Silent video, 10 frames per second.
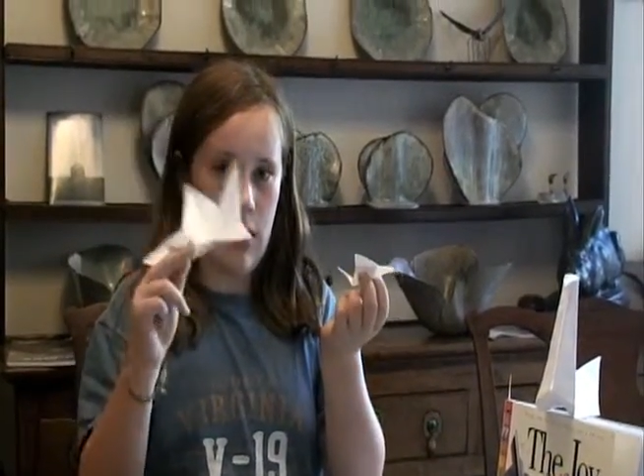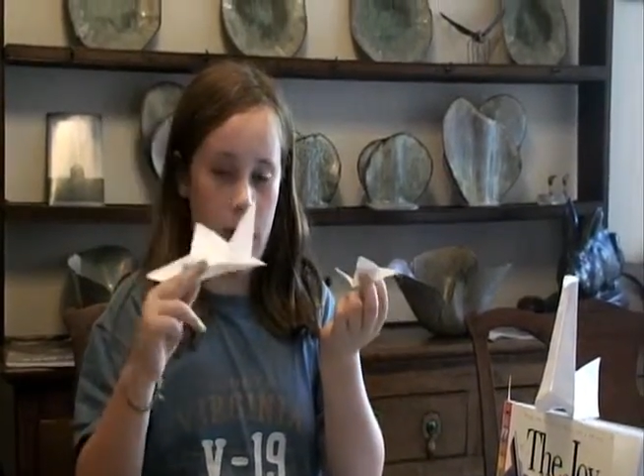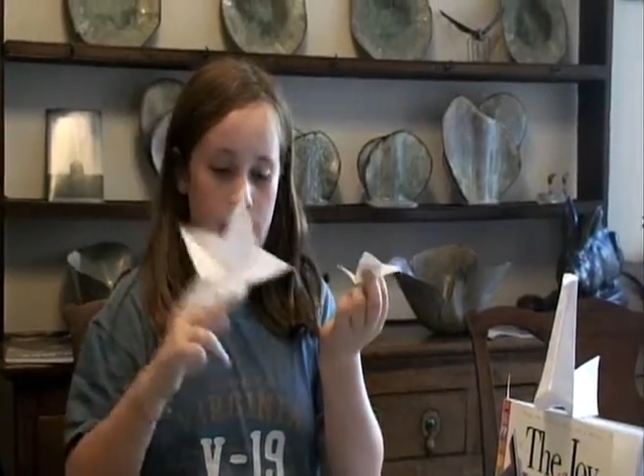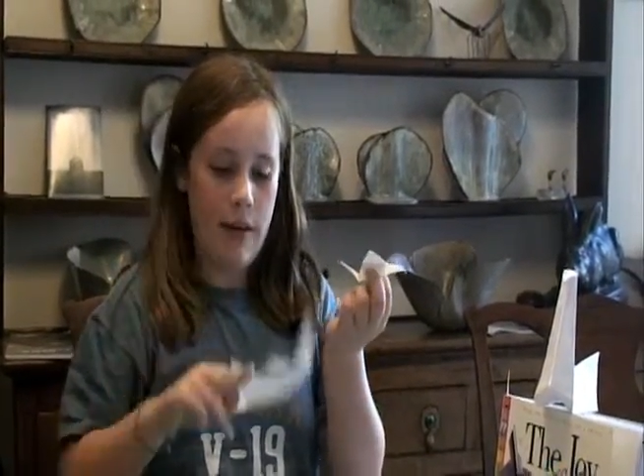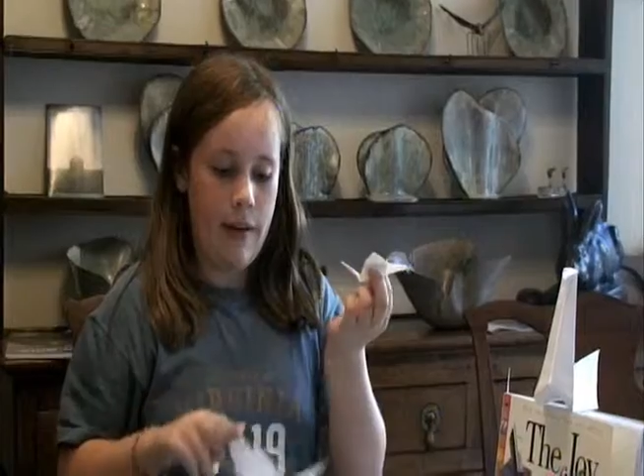
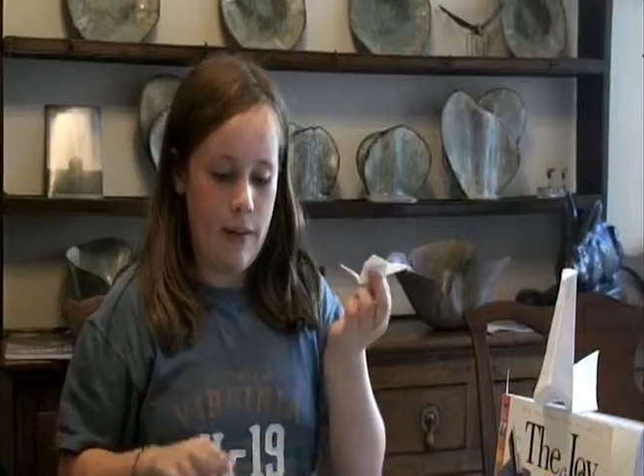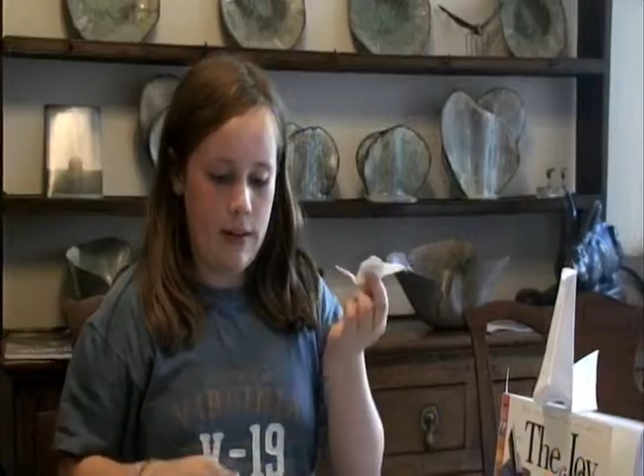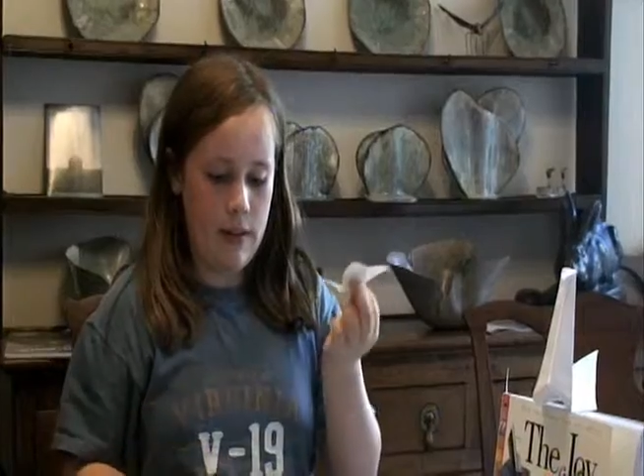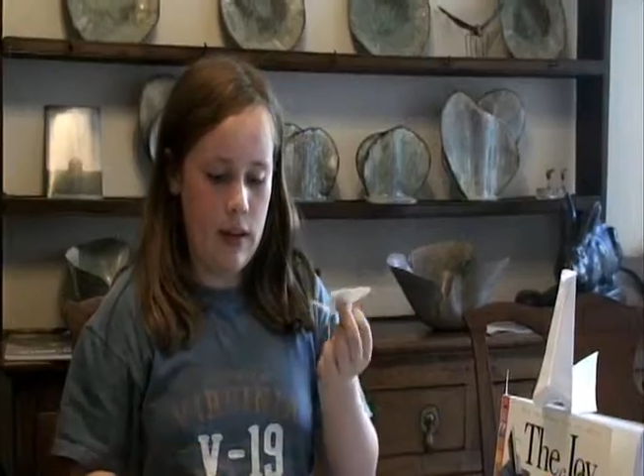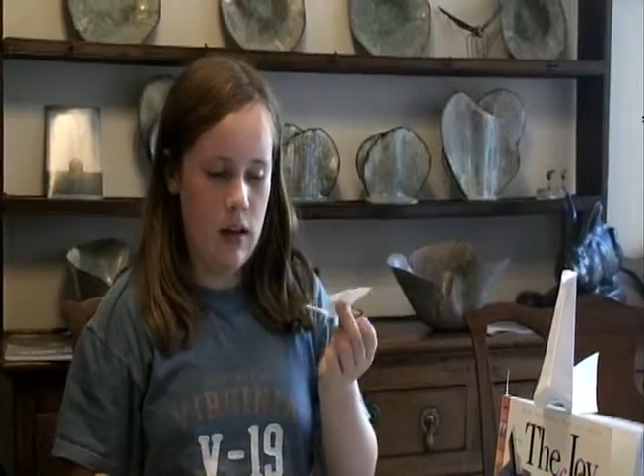star,
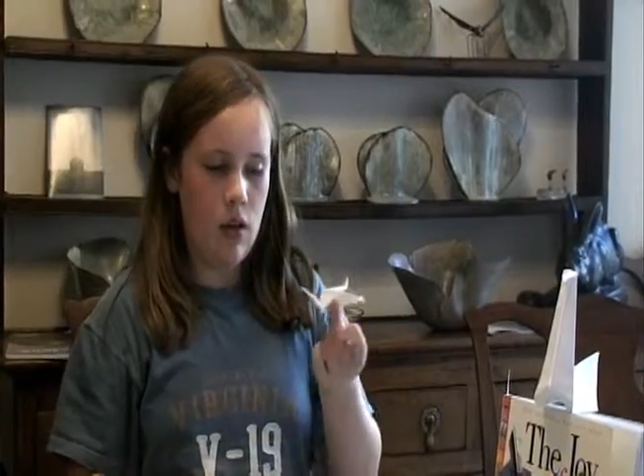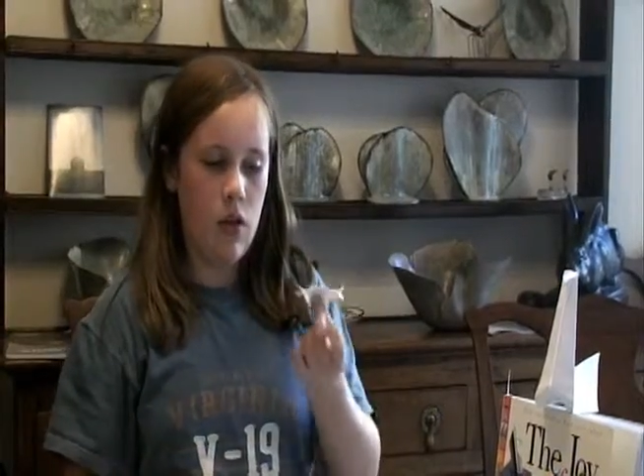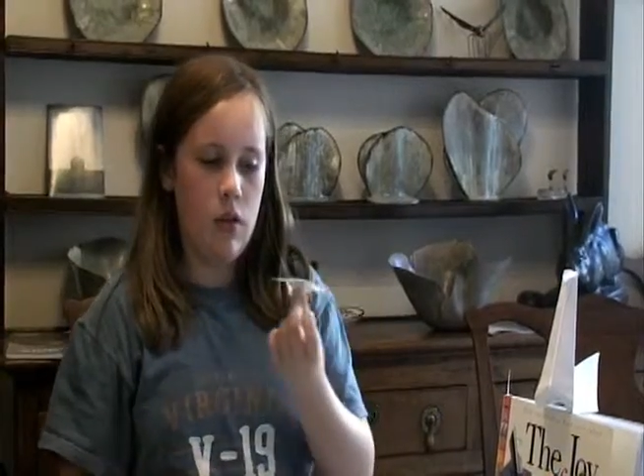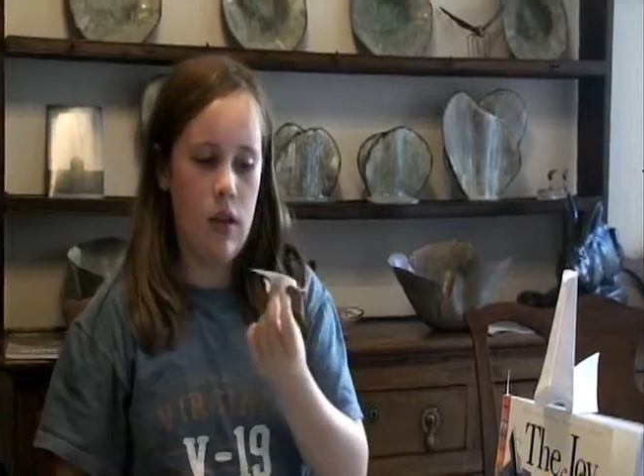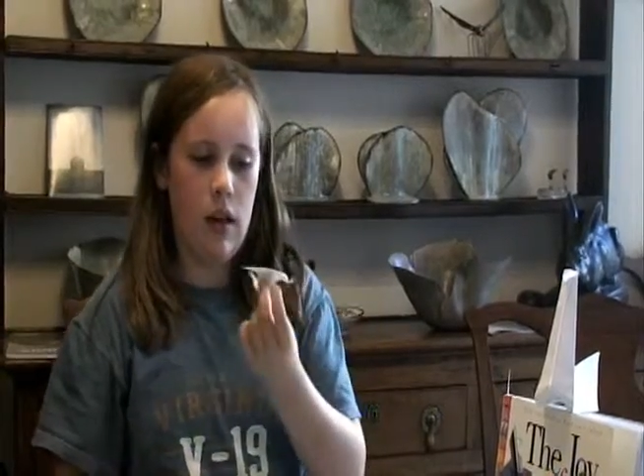and then
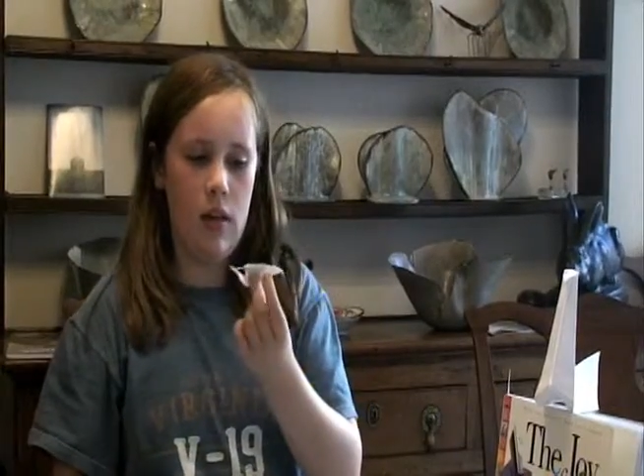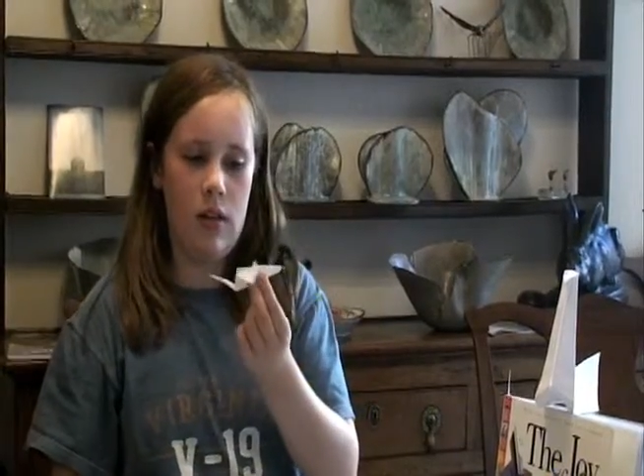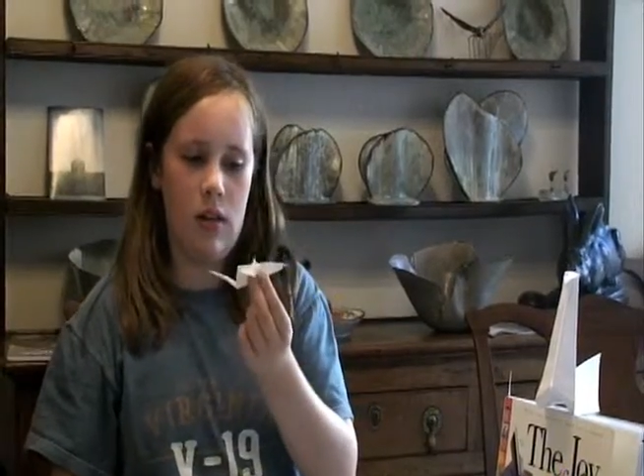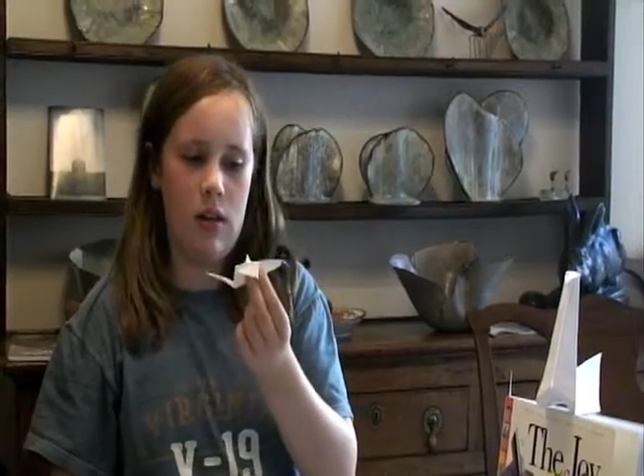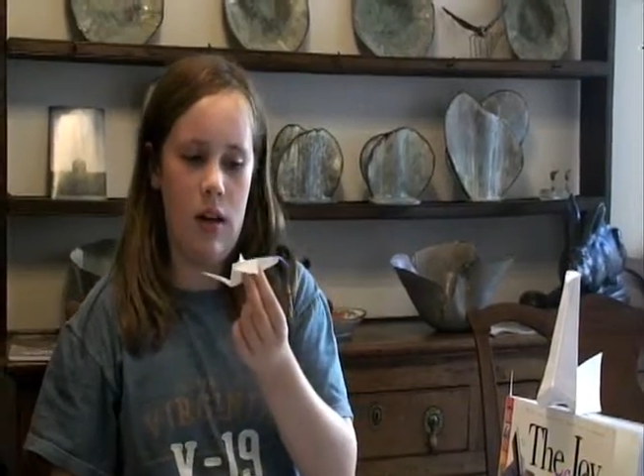
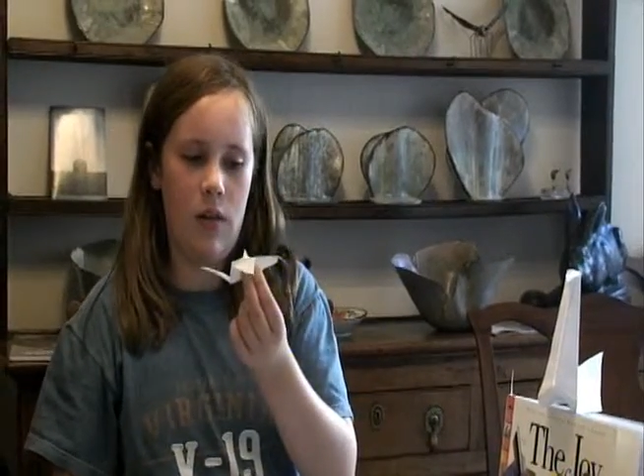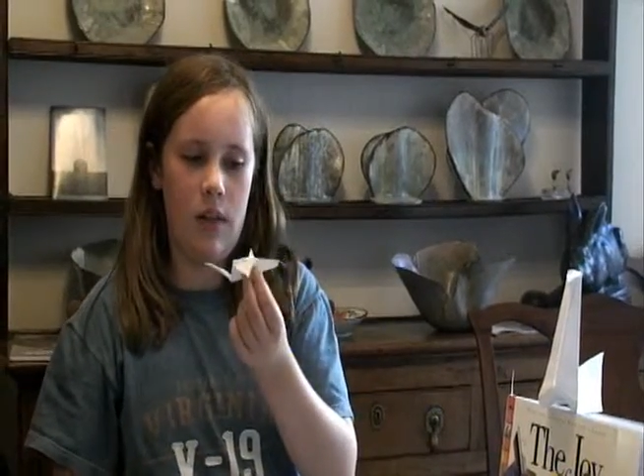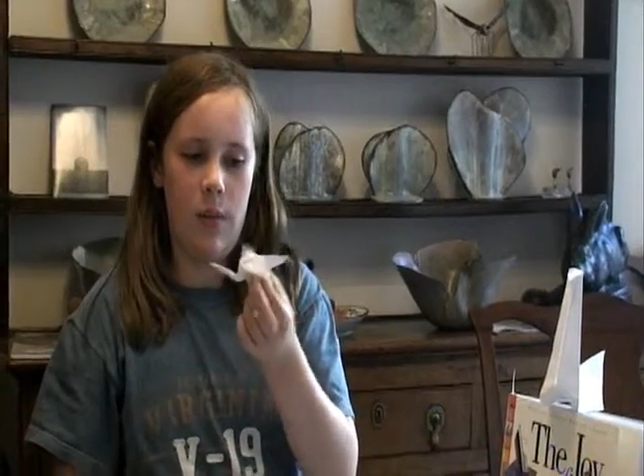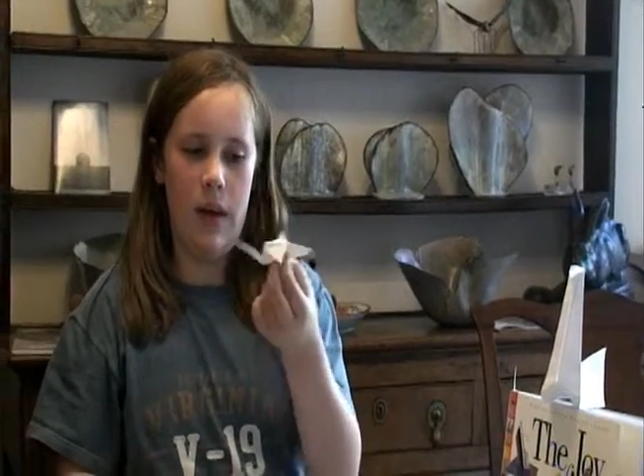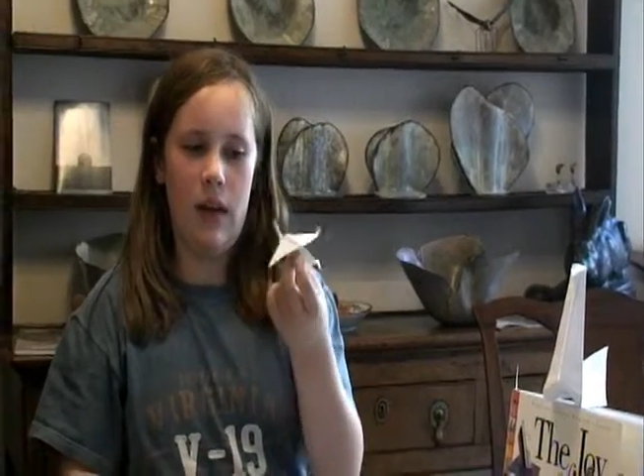it turned out
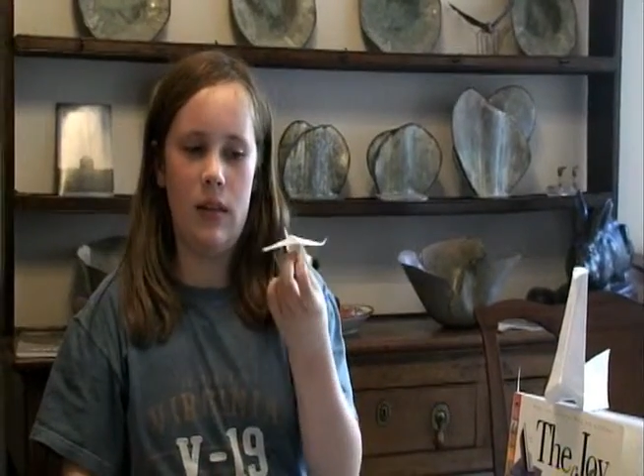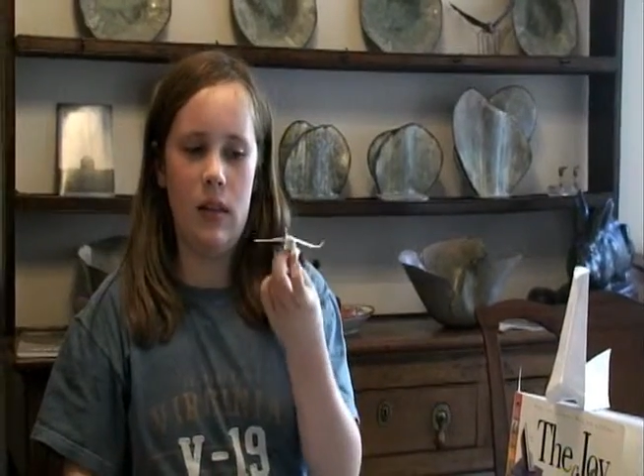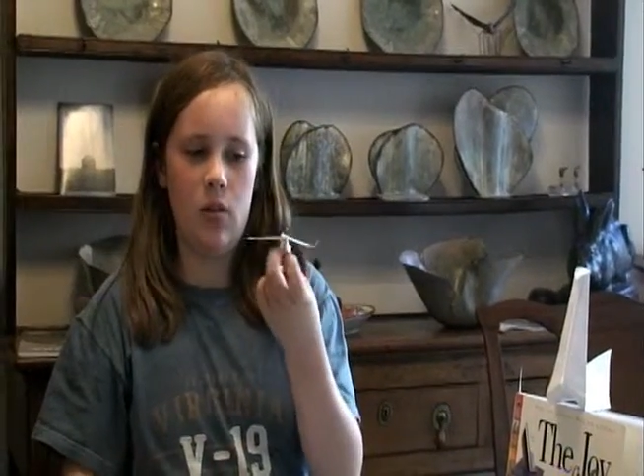really badly,